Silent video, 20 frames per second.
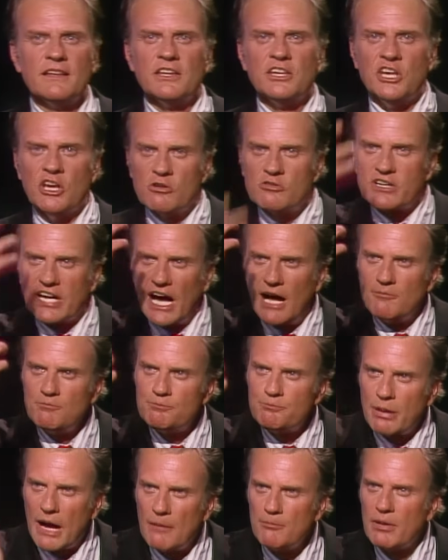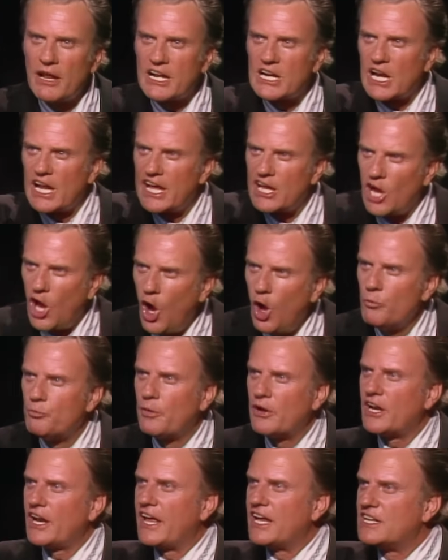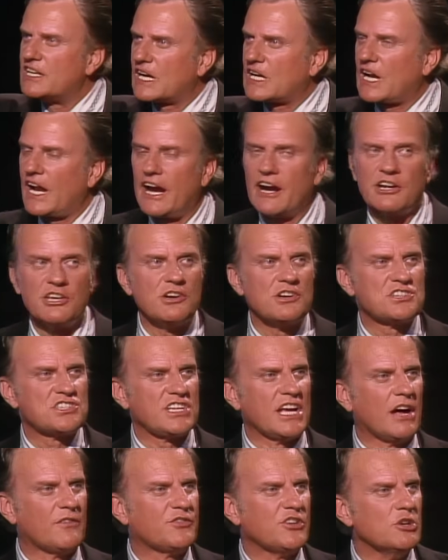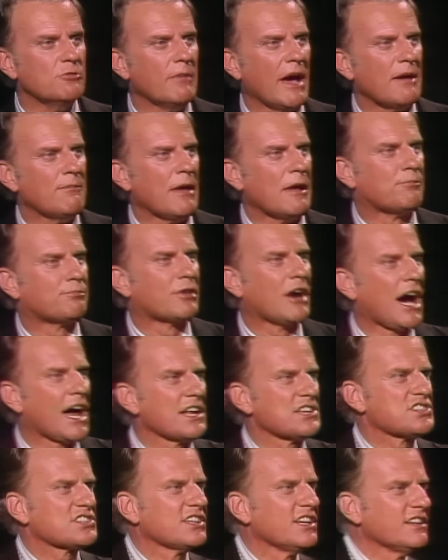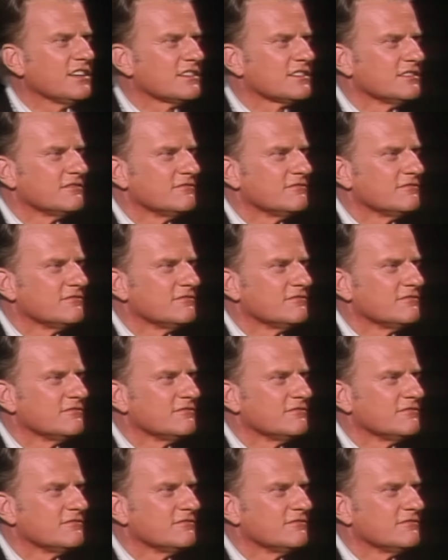You come publicly and openly and declare yourself. You may be Protestant.